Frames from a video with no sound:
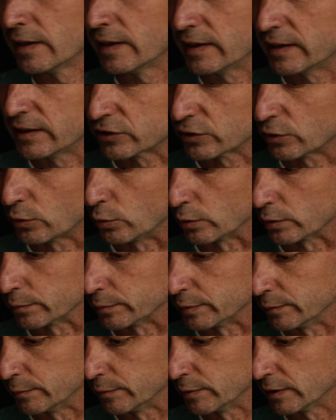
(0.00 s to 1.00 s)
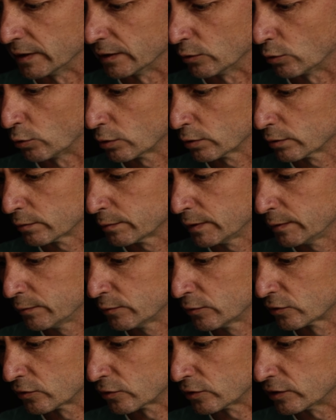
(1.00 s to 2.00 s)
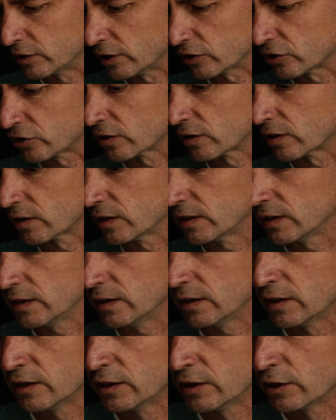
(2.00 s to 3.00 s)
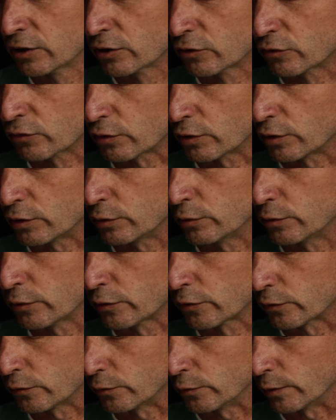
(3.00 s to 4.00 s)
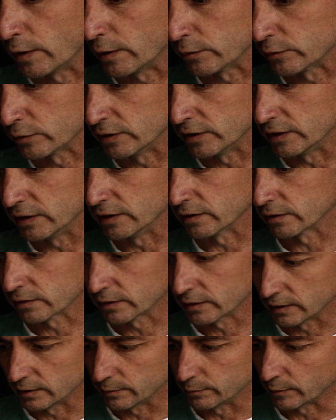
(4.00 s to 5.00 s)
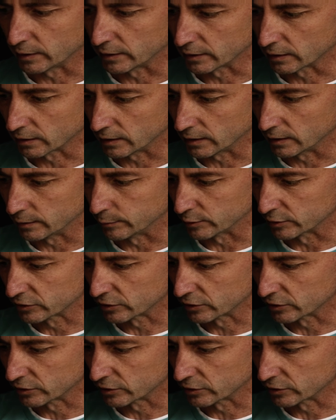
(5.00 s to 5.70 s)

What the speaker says: it is a hornbeam, and hornbeam traditionally grow throughout the year in my climate.